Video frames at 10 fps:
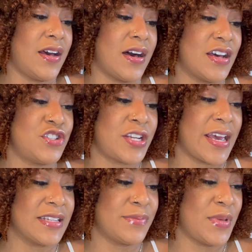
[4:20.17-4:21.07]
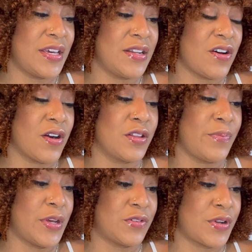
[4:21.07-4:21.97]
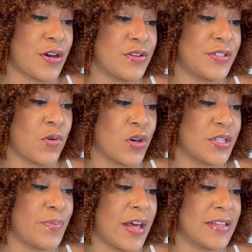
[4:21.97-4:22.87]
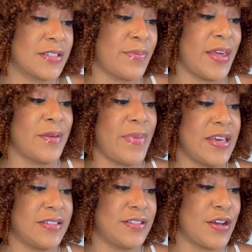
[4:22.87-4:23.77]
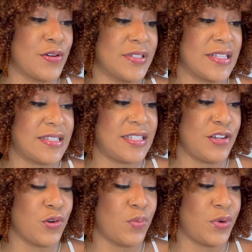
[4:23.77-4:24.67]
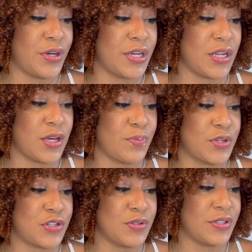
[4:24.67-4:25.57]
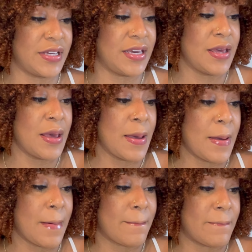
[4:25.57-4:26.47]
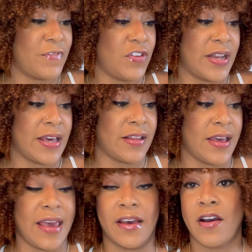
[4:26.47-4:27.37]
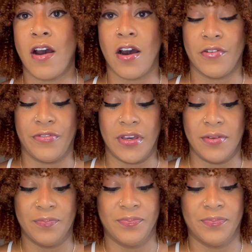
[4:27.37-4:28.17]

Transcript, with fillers: Jasmine are the middle notes, orange blossom, and the base notes, cedarwood, patchouli, vanilla, and coffee.